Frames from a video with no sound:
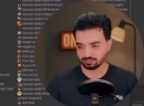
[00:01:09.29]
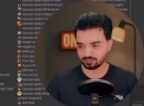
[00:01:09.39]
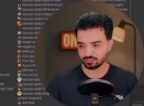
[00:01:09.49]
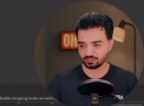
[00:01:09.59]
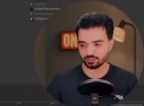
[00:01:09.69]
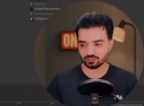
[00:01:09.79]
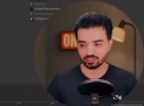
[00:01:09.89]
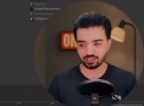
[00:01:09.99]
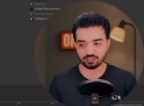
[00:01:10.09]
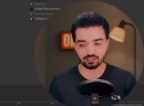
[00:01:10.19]
This is
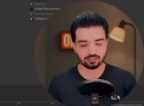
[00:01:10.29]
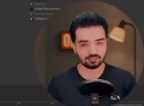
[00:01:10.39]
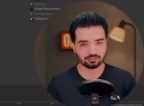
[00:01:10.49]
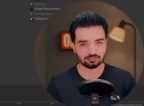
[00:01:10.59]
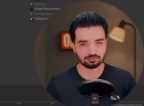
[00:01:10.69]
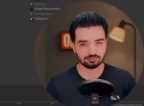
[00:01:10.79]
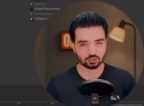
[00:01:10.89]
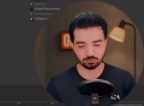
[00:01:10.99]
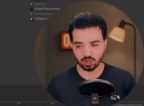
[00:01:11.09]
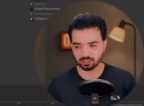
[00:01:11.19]
a
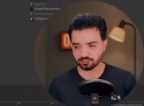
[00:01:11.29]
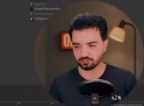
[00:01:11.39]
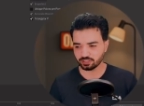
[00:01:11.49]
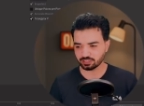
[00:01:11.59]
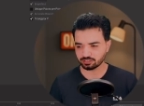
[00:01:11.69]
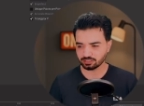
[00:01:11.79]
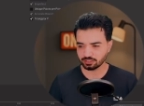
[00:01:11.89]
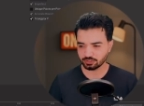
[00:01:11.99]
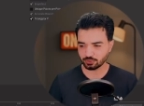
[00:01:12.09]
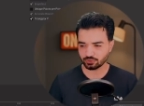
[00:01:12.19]
small sphere.
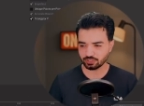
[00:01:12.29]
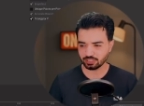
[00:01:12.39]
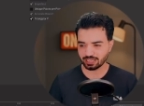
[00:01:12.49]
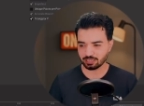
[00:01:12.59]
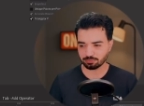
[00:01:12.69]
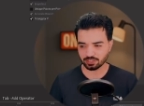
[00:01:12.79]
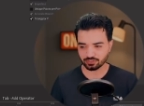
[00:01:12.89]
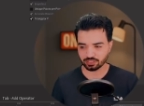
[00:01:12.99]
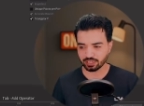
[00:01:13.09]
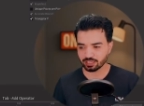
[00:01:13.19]
You see, I
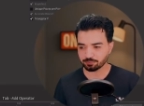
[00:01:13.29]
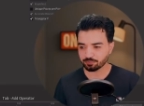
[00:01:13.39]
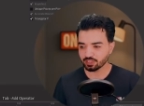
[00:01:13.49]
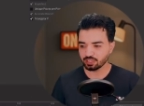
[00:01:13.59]
place it here.